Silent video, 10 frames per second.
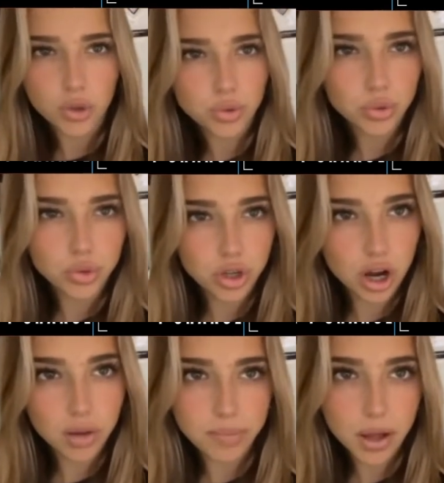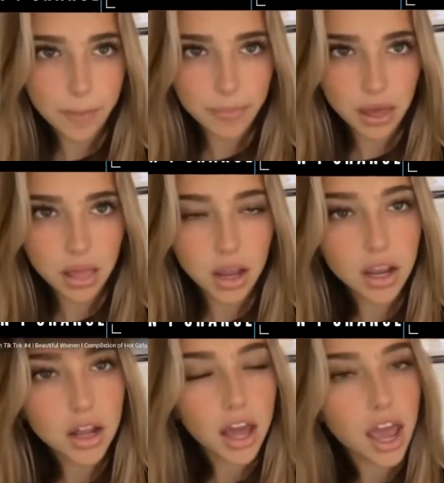I can't see them, so now I gotta make it bigger.
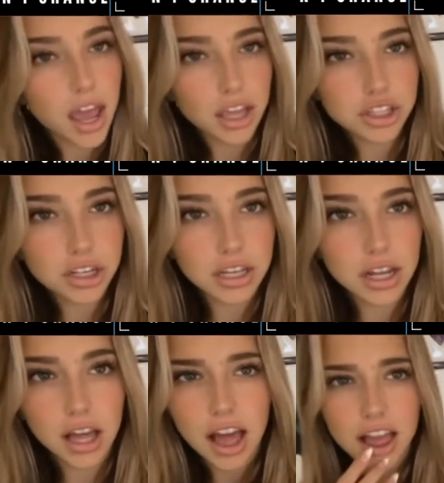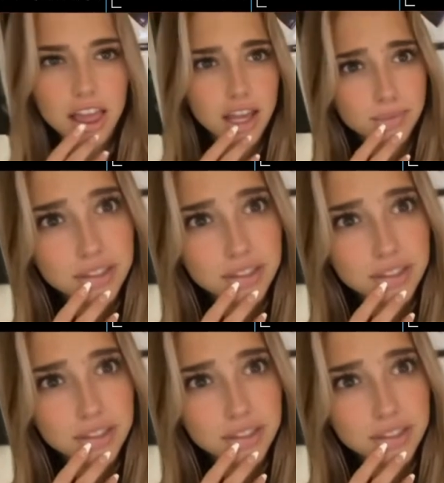I feel like that's